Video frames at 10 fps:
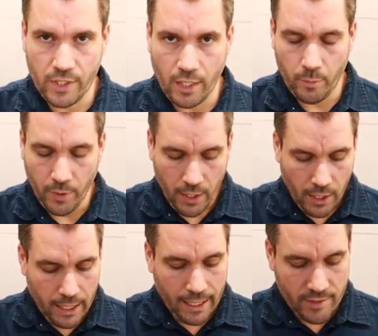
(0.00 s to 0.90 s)
setup.
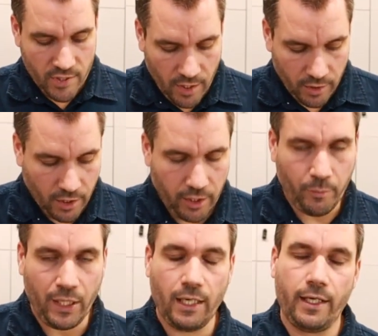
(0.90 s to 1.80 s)
It's not going
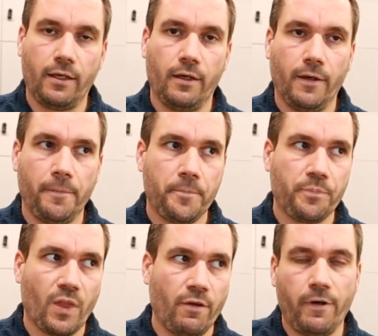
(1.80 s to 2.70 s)
to be like
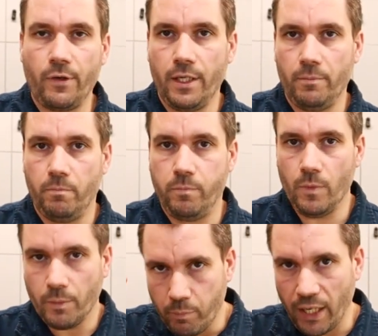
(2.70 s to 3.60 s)
a very
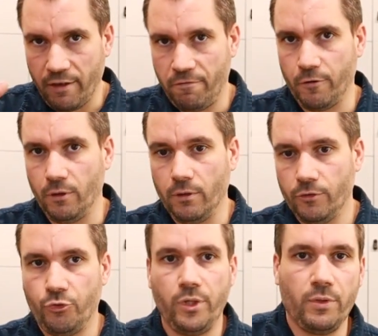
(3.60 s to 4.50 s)

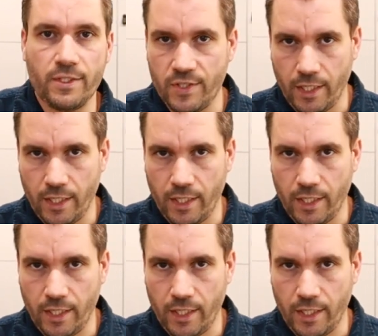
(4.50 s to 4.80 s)
playful three-wheel